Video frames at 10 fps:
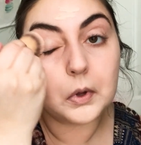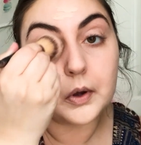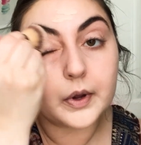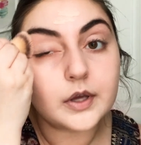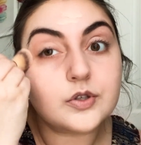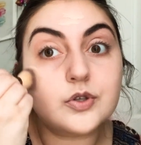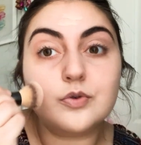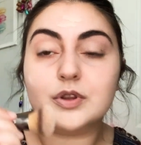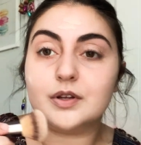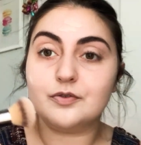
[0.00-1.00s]
Okay,
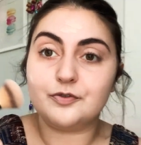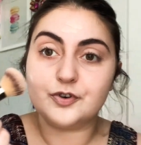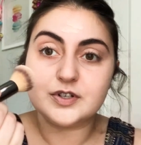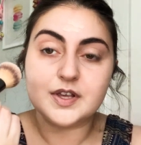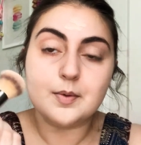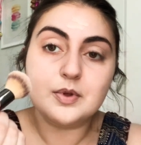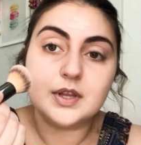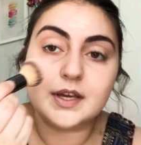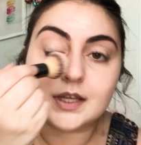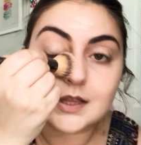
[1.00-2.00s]
so for example,
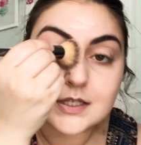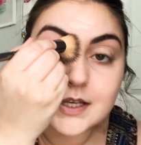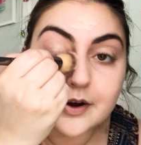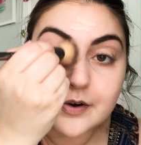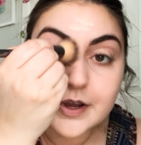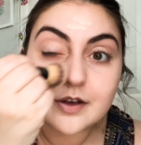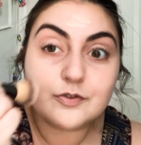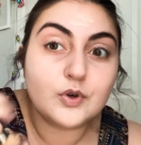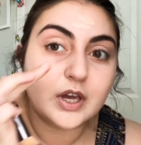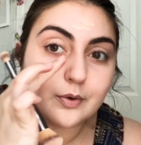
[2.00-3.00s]
like in this area,
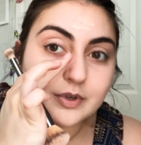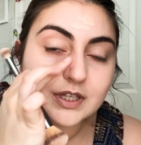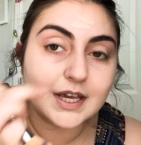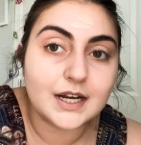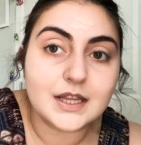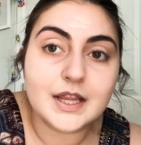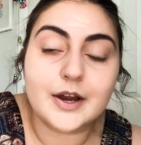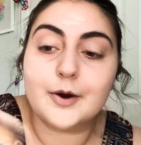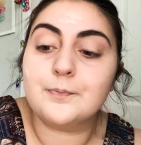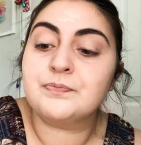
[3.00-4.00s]
if you can't really get in
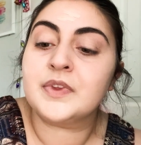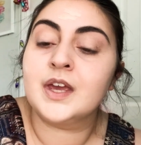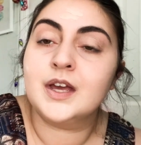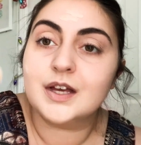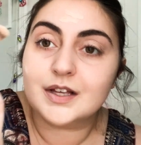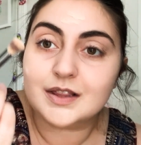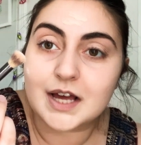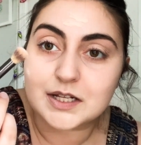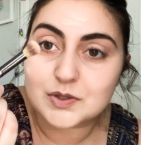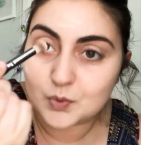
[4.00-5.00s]
there,
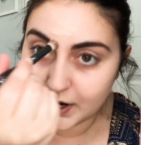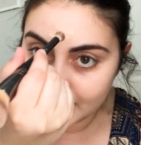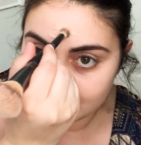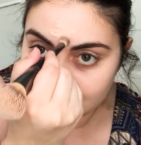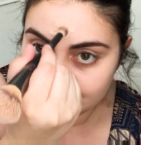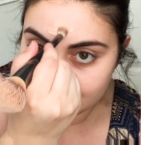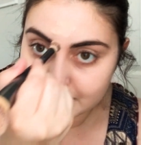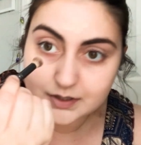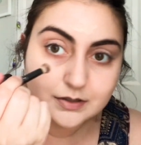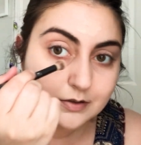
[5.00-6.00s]
that's why I love
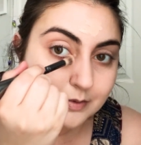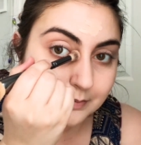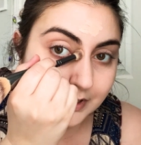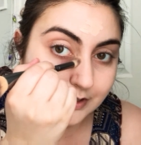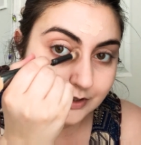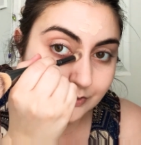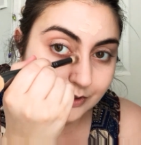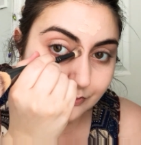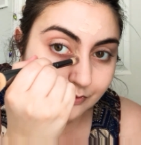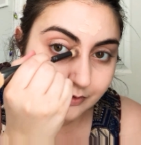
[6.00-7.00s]
this, because you
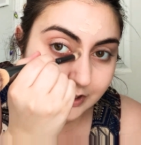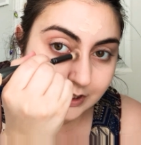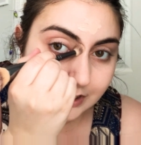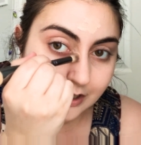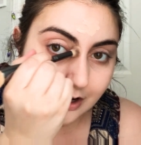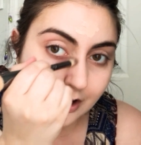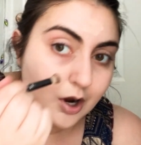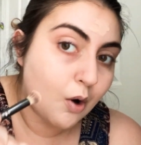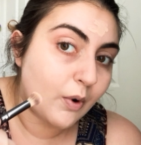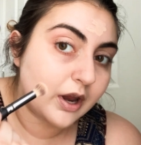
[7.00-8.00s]
can really
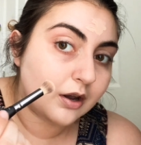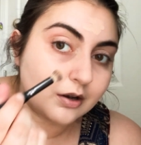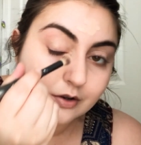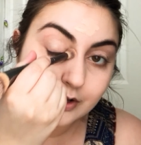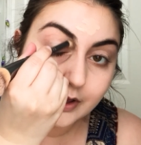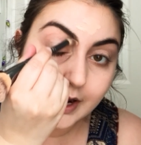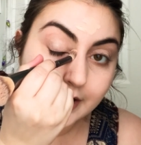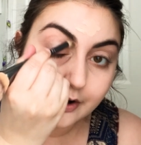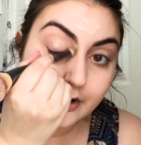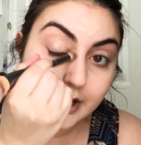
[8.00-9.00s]
go into that
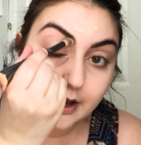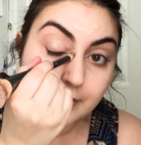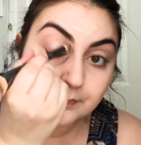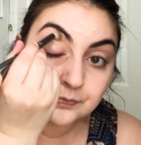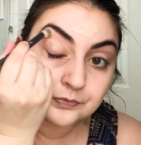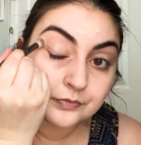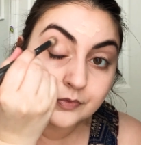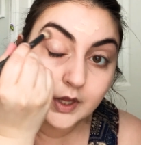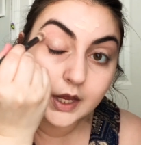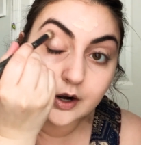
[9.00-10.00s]
area
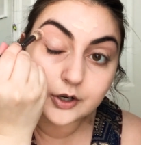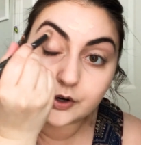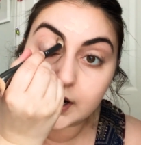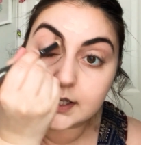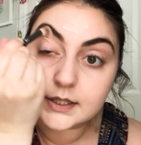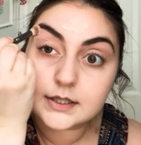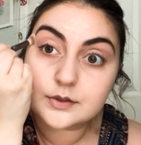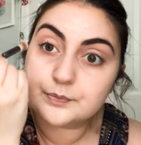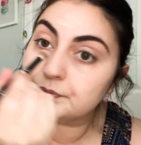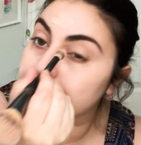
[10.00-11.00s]
and on your eyelid.